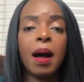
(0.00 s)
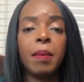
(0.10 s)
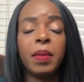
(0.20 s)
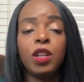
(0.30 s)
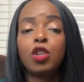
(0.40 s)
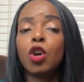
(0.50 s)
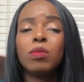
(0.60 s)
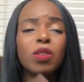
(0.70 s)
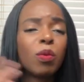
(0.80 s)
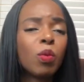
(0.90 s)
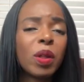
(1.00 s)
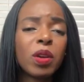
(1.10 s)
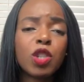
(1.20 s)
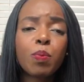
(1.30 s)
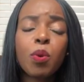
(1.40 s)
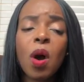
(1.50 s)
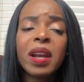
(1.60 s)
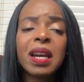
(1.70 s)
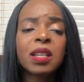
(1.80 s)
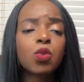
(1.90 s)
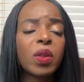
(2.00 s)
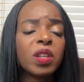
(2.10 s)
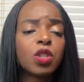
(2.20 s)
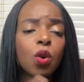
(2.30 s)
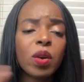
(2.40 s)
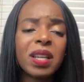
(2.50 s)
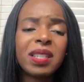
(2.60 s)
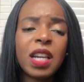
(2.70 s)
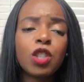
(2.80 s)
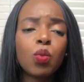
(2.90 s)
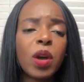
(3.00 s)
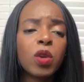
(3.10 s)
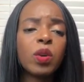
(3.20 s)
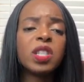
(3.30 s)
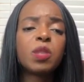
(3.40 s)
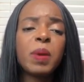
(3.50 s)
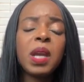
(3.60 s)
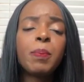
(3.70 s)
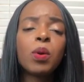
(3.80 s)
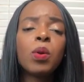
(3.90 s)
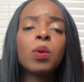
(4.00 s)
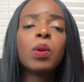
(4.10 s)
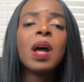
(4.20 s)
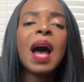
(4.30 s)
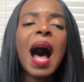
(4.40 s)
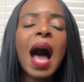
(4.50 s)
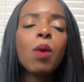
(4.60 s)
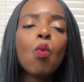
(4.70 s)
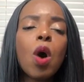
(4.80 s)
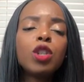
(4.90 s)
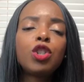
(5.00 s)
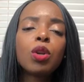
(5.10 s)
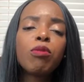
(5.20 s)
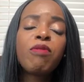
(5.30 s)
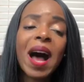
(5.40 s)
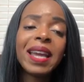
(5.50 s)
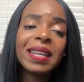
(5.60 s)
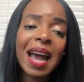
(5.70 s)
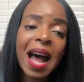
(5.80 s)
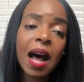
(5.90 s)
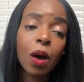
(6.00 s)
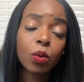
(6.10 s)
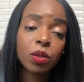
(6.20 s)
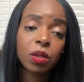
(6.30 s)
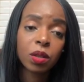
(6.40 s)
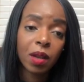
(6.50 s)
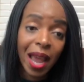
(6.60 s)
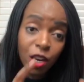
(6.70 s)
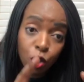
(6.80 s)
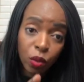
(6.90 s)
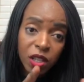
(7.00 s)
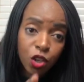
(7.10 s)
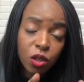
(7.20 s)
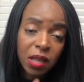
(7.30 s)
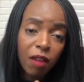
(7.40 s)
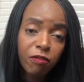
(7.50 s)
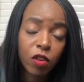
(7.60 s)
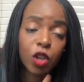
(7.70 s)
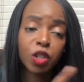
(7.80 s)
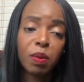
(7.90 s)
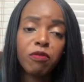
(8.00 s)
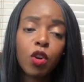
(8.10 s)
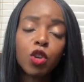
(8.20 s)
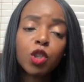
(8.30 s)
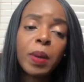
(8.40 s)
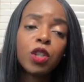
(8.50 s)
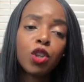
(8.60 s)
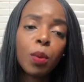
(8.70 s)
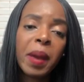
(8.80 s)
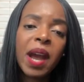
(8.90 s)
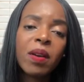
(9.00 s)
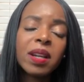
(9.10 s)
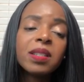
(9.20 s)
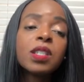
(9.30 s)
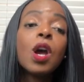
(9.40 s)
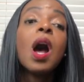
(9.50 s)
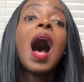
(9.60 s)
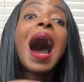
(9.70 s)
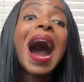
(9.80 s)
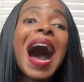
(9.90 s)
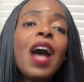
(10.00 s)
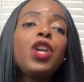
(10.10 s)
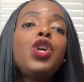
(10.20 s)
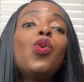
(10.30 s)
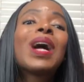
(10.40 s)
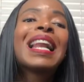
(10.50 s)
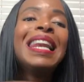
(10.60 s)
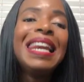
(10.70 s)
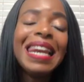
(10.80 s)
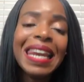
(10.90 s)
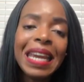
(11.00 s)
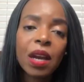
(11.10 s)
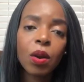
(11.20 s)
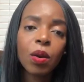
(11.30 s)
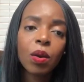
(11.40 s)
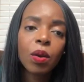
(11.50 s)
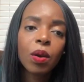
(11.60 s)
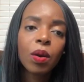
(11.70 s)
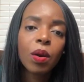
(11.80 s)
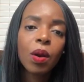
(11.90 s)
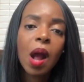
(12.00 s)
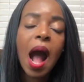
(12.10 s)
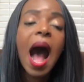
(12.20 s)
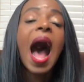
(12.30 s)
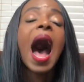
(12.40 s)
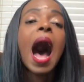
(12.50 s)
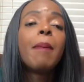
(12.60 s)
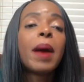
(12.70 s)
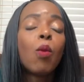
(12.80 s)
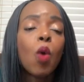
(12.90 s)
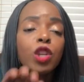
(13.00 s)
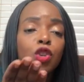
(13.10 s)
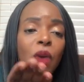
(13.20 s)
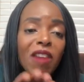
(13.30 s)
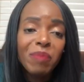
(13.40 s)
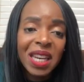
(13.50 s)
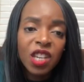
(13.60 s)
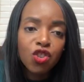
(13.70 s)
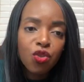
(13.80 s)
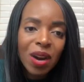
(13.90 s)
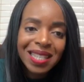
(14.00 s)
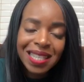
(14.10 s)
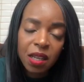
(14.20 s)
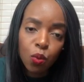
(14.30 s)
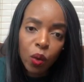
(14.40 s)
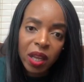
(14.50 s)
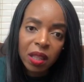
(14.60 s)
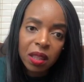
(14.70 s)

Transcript: in terms of whether it's products, whether it's the organization, whether it's people, I want you to find out, and do this yourself first before you speak to your parents. Are you clear about what you have been entrusted with?